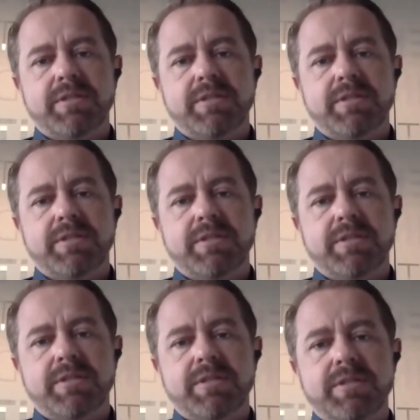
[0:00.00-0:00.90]

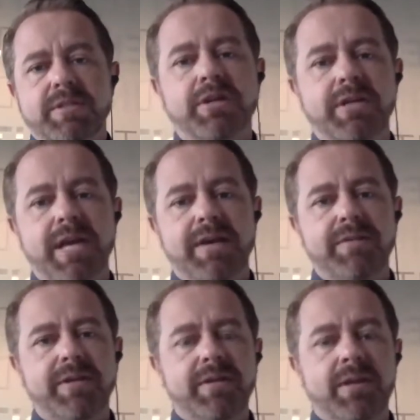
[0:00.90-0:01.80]
Practices that are really
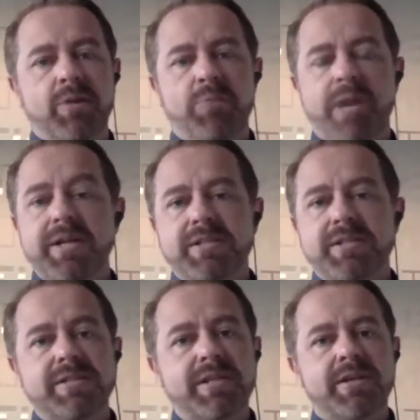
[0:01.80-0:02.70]
struggling have it.
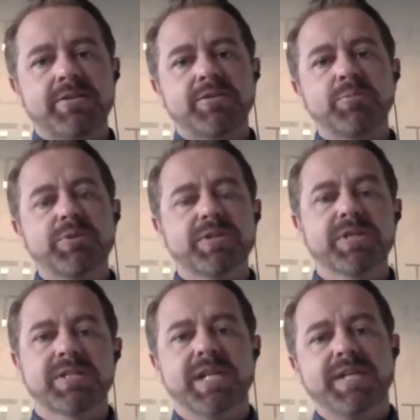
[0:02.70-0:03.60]
Practices that are super
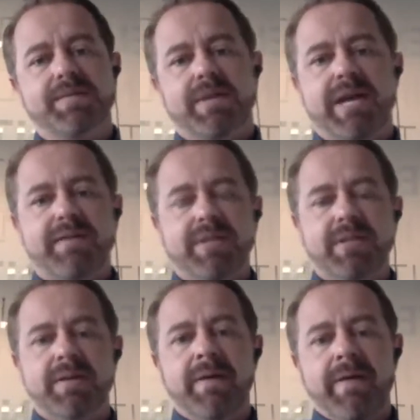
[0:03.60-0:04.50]
successful have it.
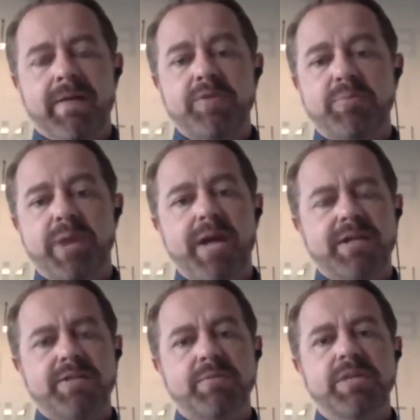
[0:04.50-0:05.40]
There's a
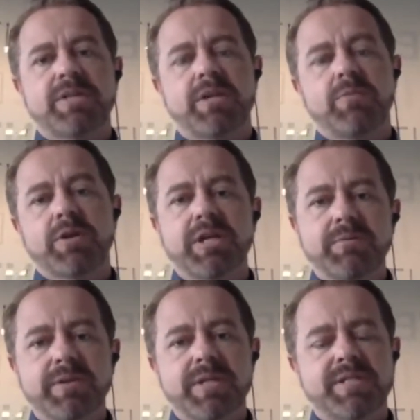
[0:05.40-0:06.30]
practice that we started working
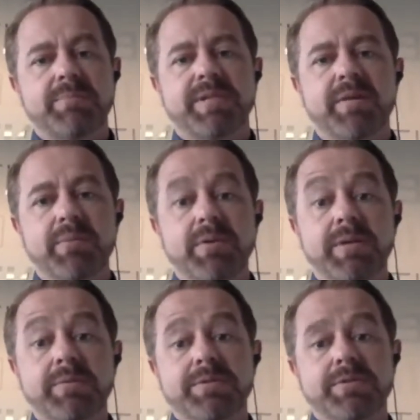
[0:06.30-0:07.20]
with in September that
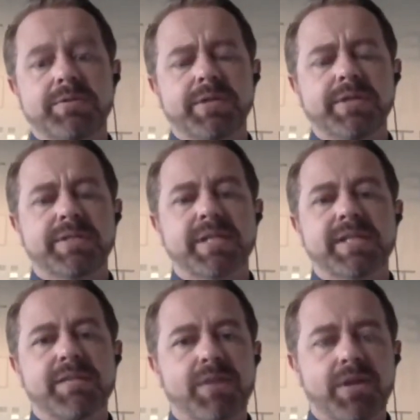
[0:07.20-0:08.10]
was doing six,
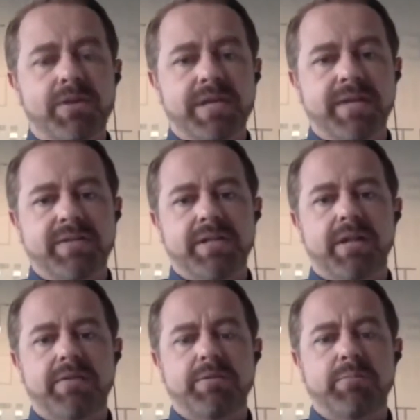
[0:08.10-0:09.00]
seven hundred thousand
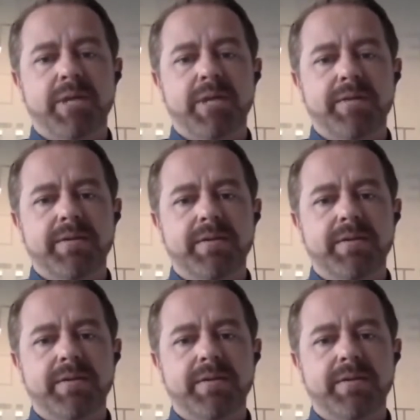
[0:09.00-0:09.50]
dollars a month.